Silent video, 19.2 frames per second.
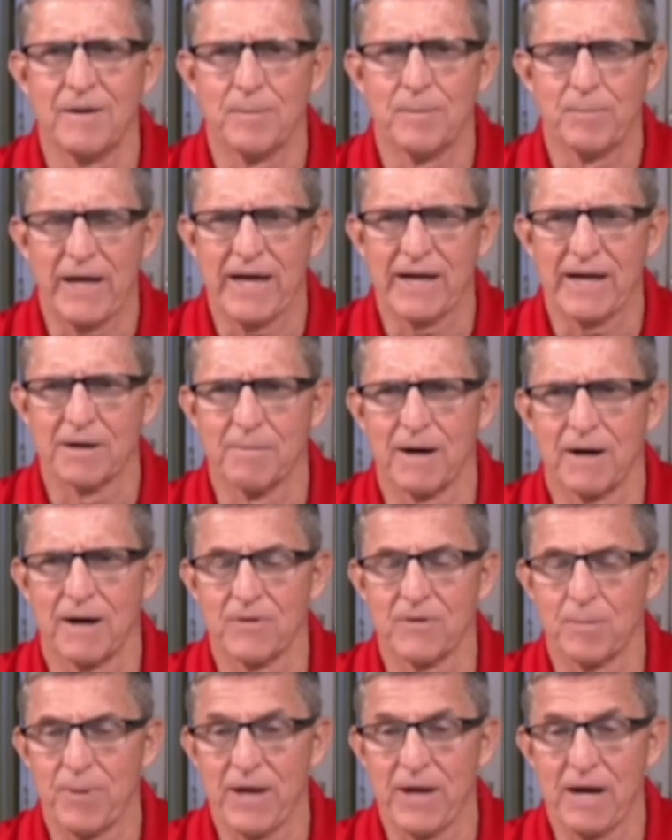Panama,
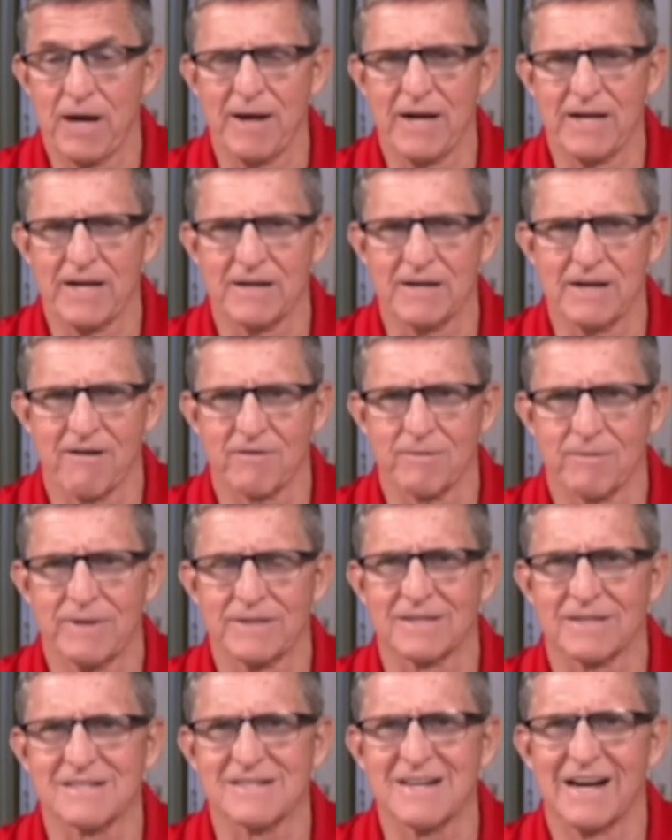and the Panamanian government
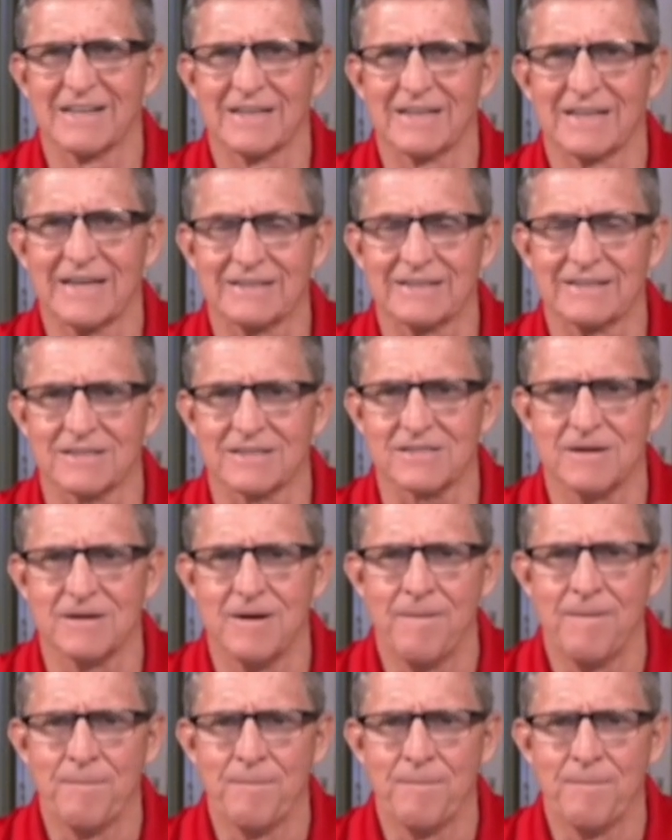does not like this.